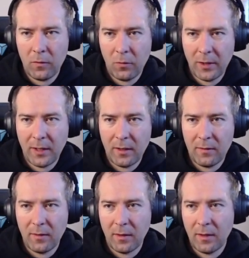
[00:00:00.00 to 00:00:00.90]
doing
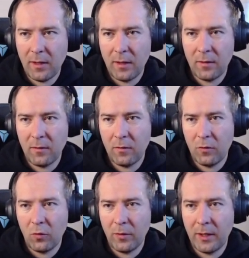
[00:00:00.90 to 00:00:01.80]
anything and
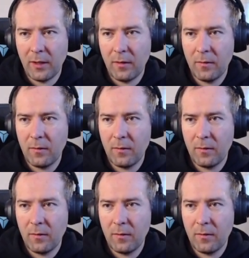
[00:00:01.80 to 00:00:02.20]
doing